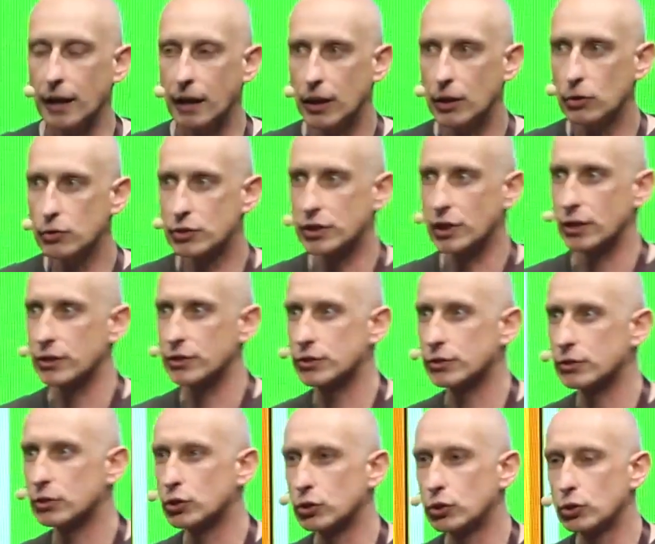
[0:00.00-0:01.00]
allows us
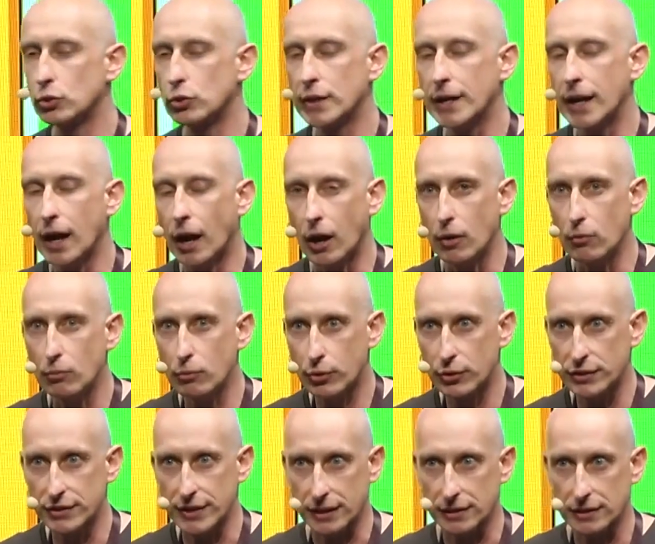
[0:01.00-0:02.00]
to do the
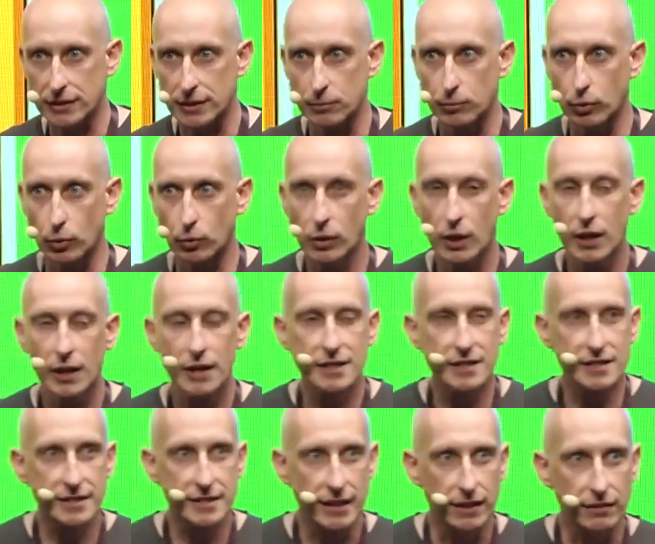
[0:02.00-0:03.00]
unpredictable
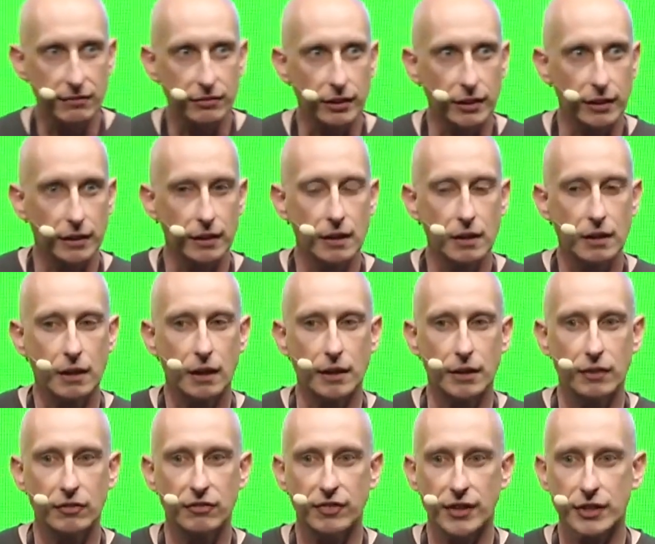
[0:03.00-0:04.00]
safely
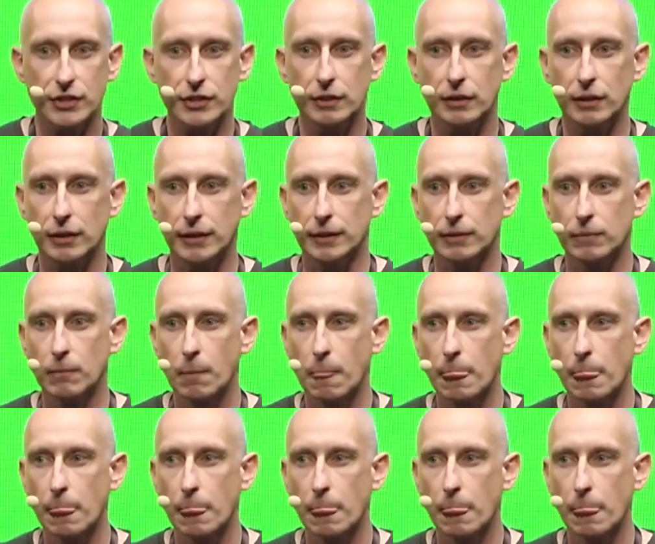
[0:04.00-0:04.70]
and efficiently.